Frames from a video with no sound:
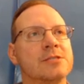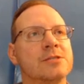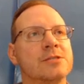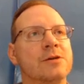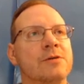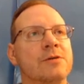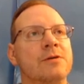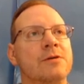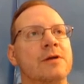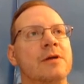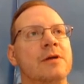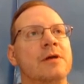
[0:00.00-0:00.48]

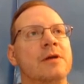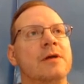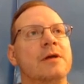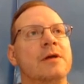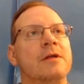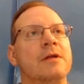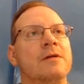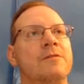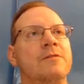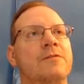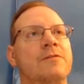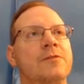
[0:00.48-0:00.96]
So
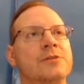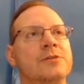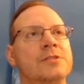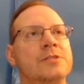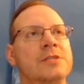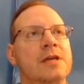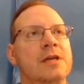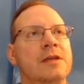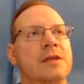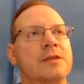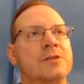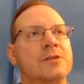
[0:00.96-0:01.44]
first
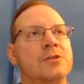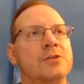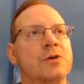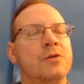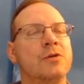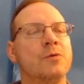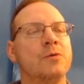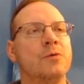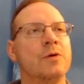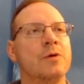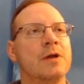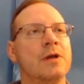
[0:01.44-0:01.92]
day, the
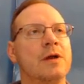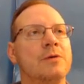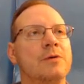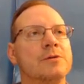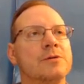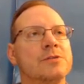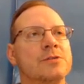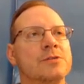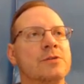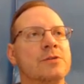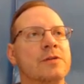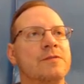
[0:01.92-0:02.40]
total workout
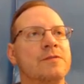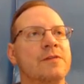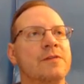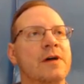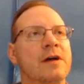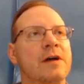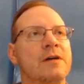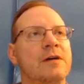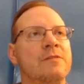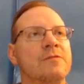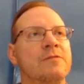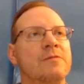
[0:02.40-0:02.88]
was
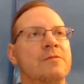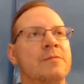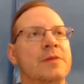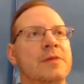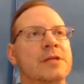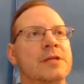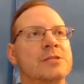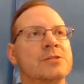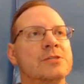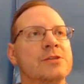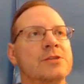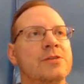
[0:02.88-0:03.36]
35
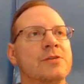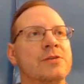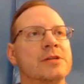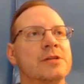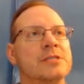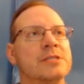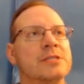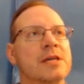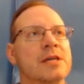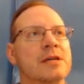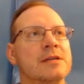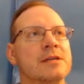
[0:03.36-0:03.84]
minutes, 30
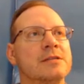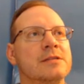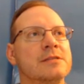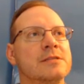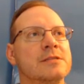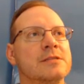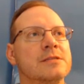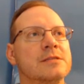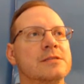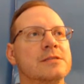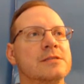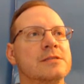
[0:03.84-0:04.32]

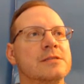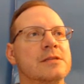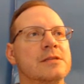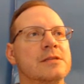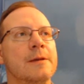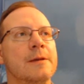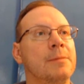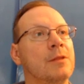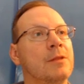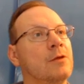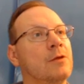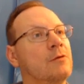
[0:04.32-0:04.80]
seconds,
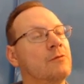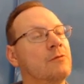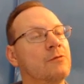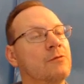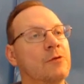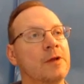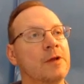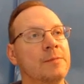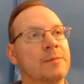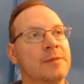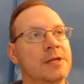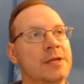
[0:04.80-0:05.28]
below
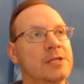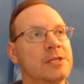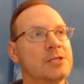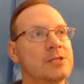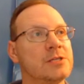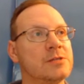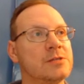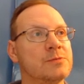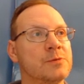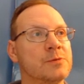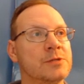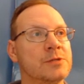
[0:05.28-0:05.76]
40
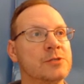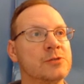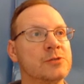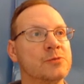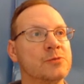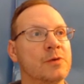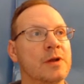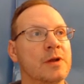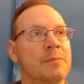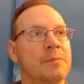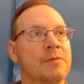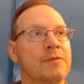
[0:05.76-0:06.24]
minutes, which is
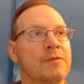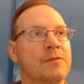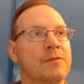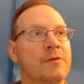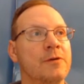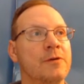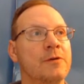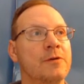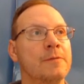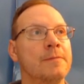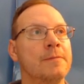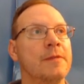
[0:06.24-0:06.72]
what I
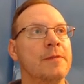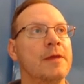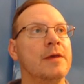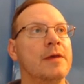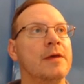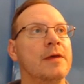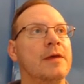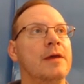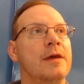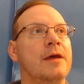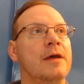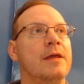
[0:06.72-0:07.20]
prefer.
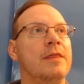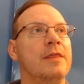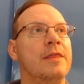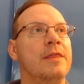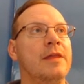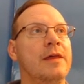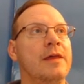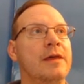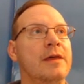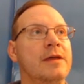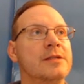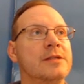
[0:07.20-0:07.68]

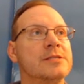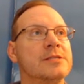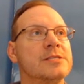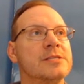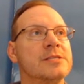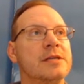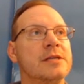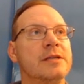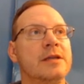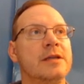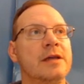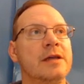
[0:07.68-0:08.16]
Then
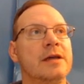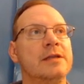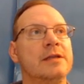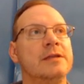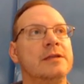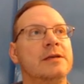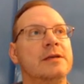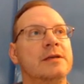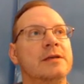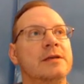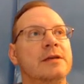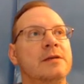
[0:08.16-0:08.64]
Sunday, I
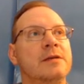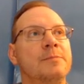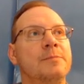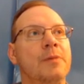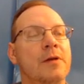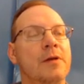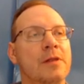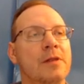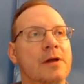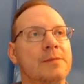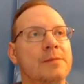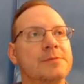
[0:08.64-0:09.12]
did
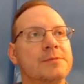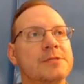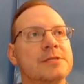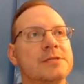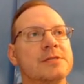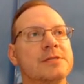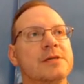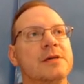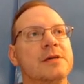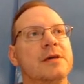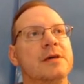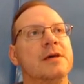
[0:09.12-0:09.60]

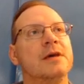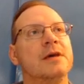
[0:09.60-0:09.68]
pull-ups.